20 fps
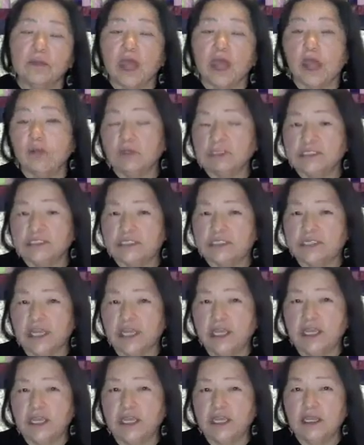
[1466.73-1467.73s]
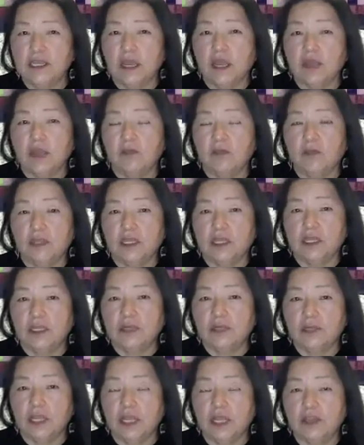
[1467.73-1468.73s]
I would say I'm
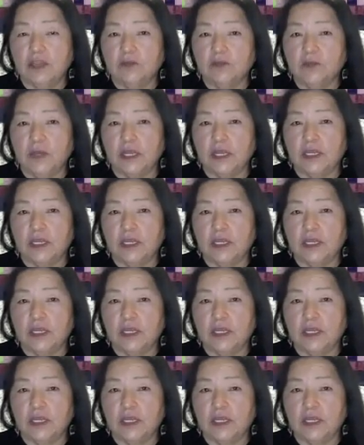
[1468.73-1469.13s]
in like